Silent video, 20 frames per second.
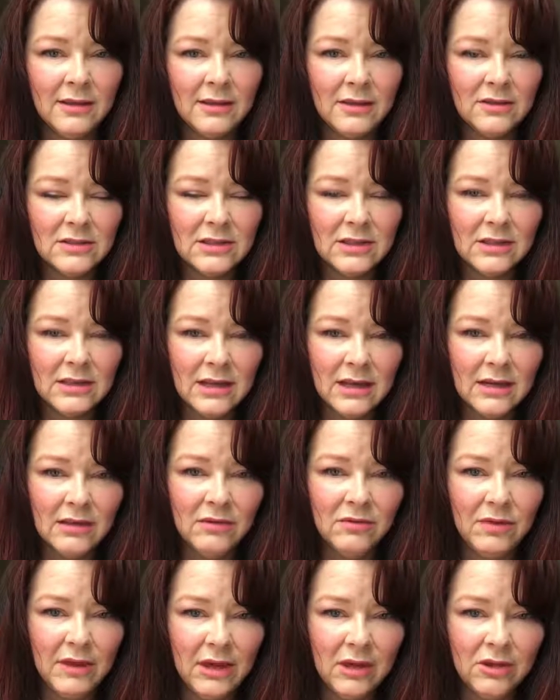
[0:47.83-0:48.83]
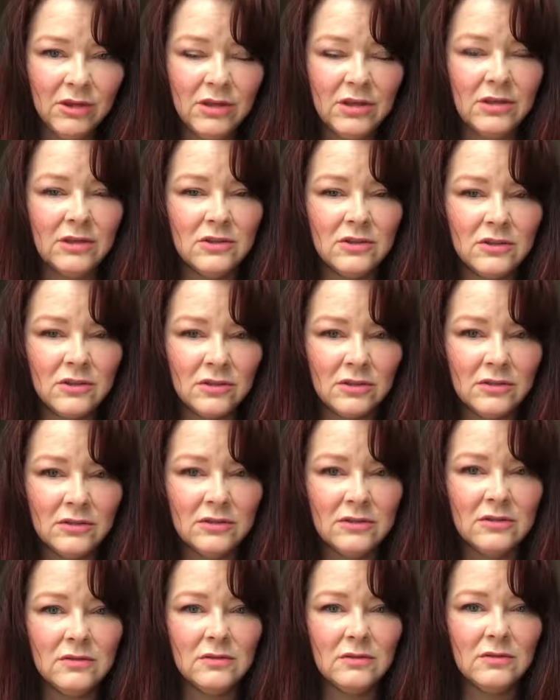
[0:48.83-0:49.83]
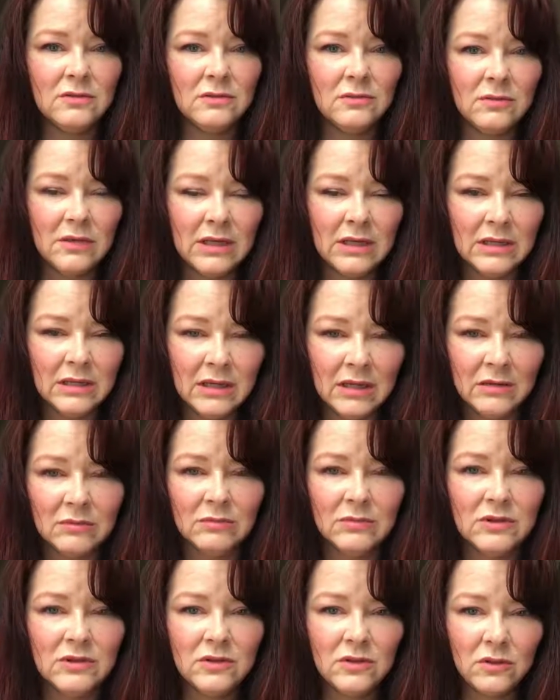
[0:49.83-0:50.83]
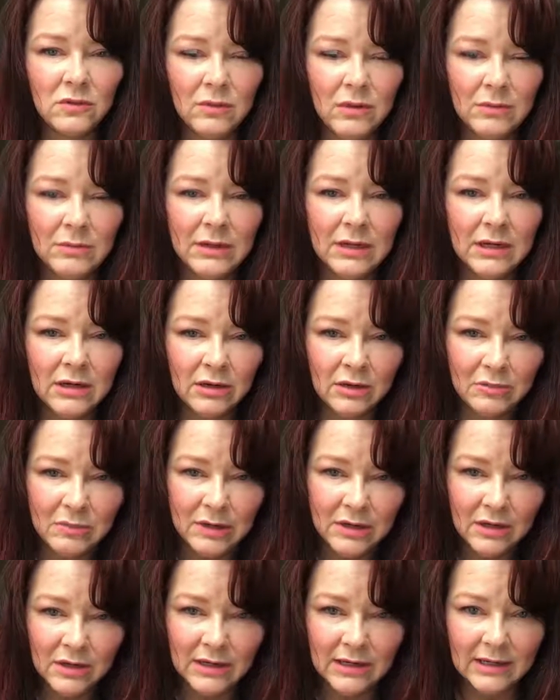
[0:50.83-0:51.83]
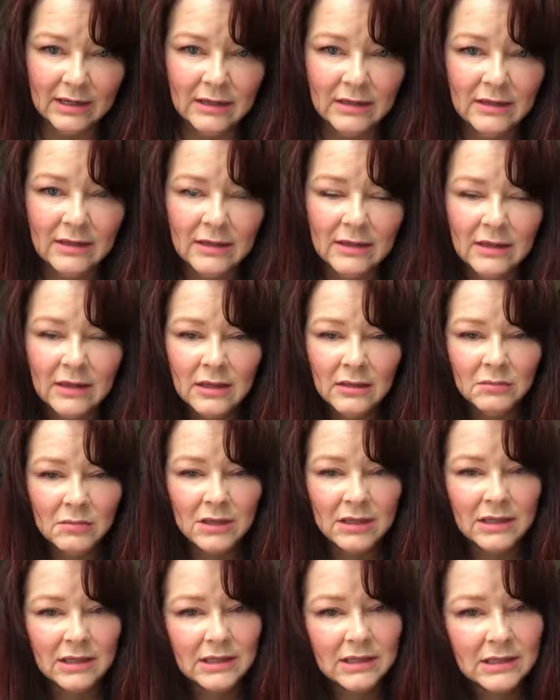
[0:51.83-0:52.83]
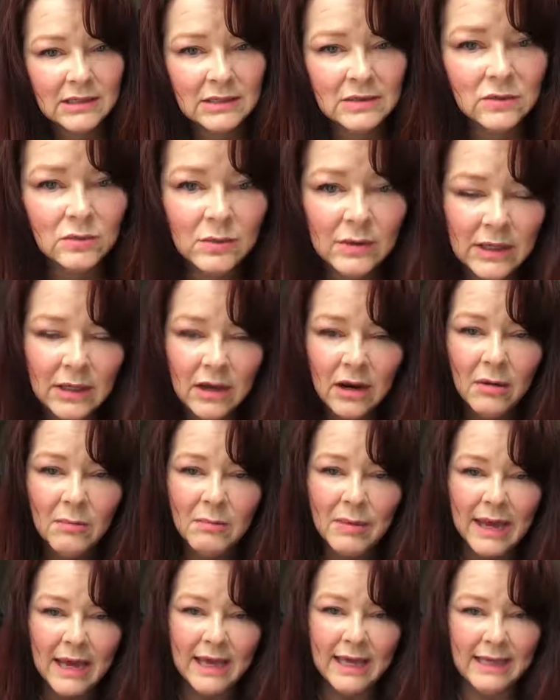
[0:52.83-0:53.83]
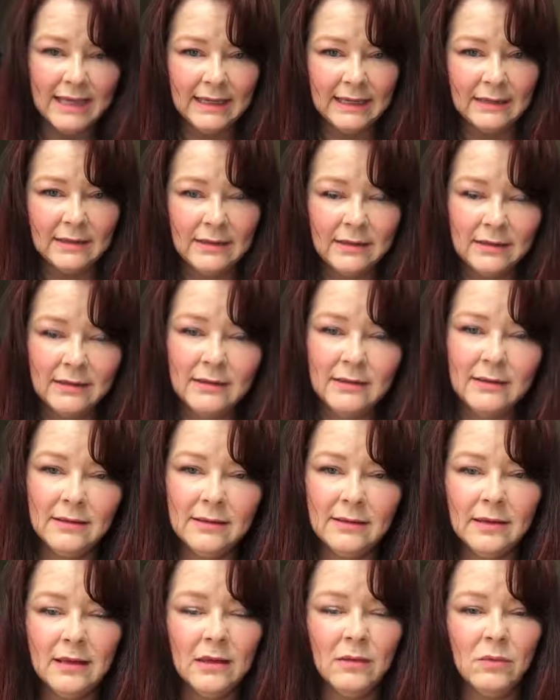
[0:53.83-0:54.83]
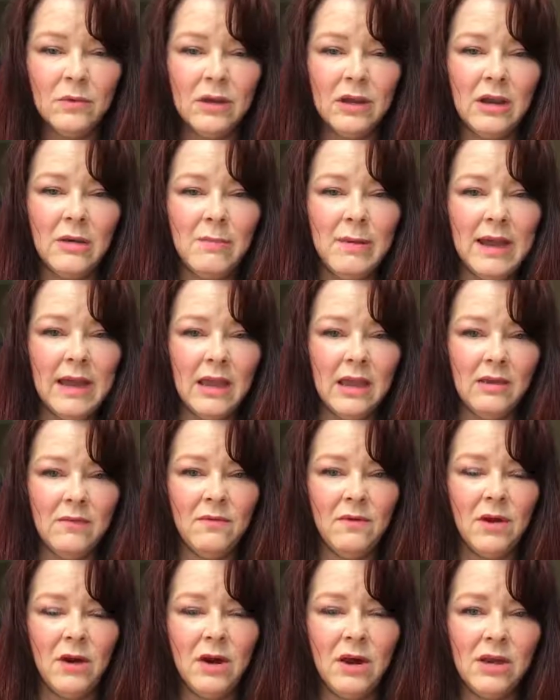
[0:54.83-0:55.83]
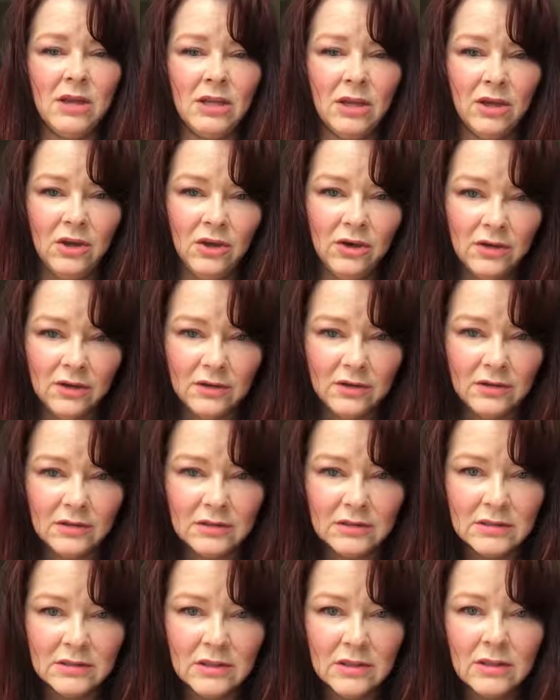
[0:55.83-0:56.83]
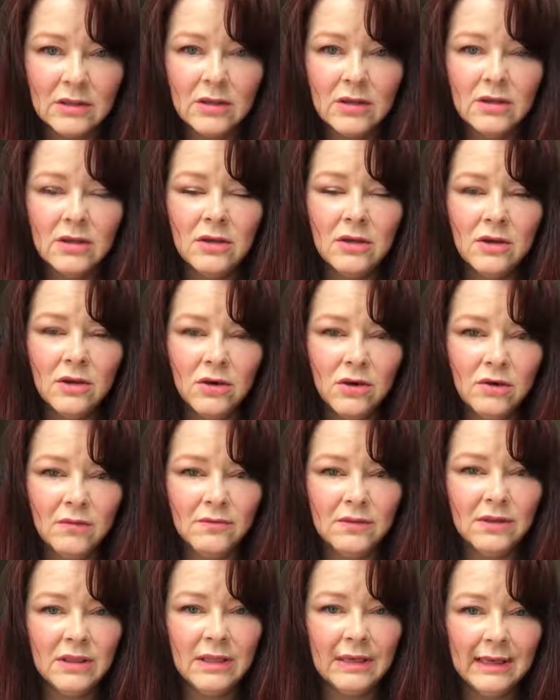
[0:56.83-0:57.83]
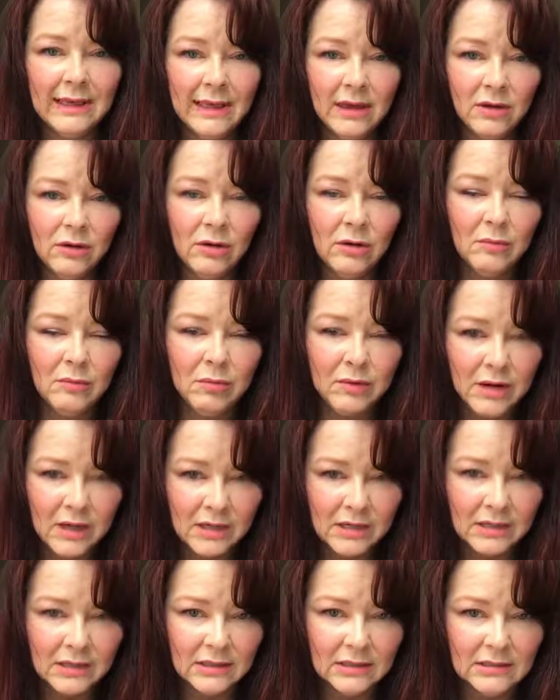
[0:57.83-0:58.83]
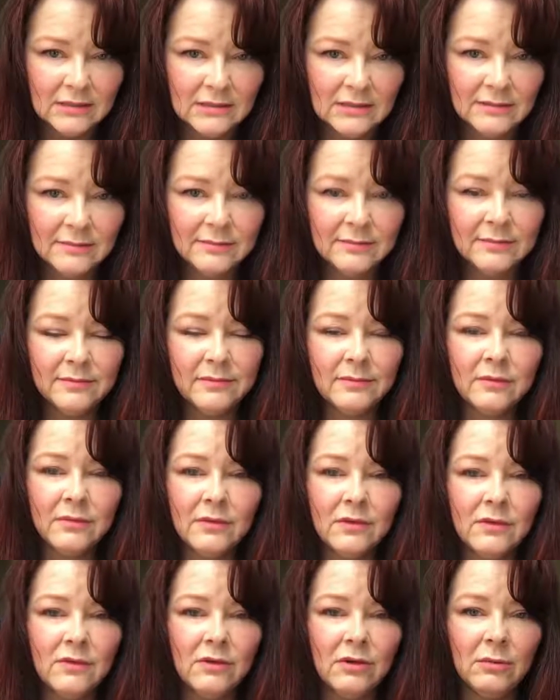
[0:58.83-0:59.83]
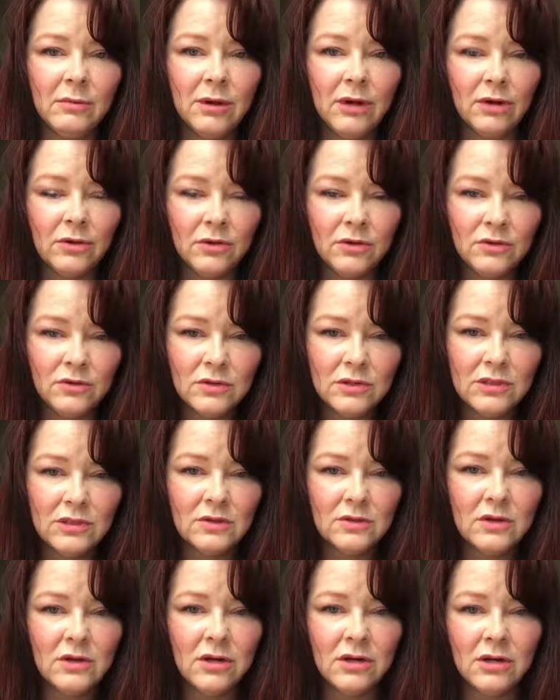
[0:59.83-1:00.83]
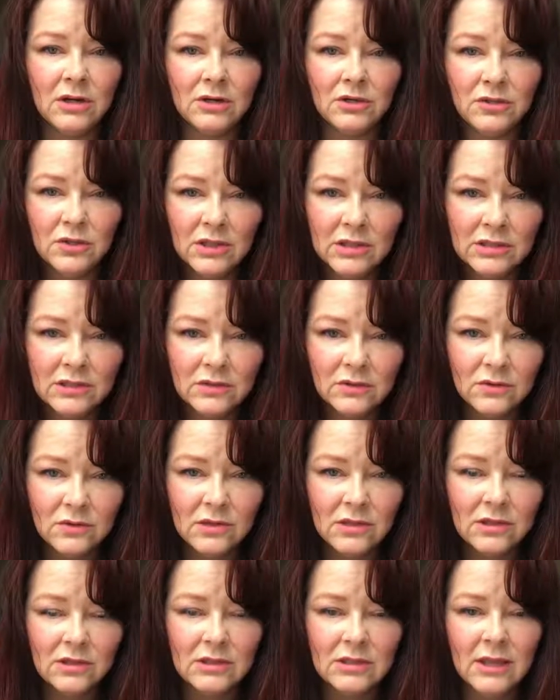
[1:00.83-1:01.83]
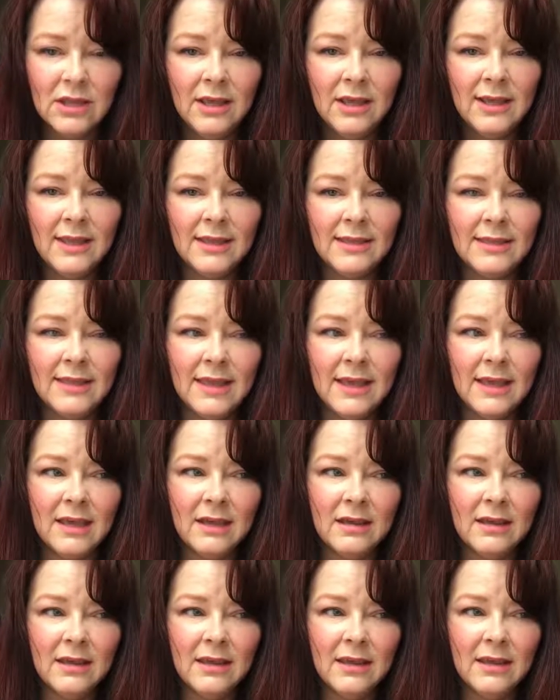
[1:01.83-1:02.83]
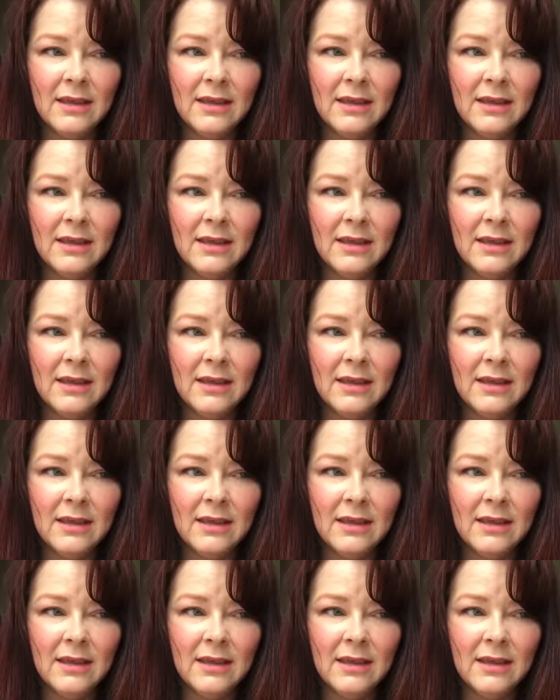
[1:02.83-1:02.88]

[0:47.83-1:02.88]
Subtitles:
There's a lot of health concerns when it comes to a woman and her period, because we are buying, and we are buying for our young girls, over-the-counter products from our grocery store and our drugstores that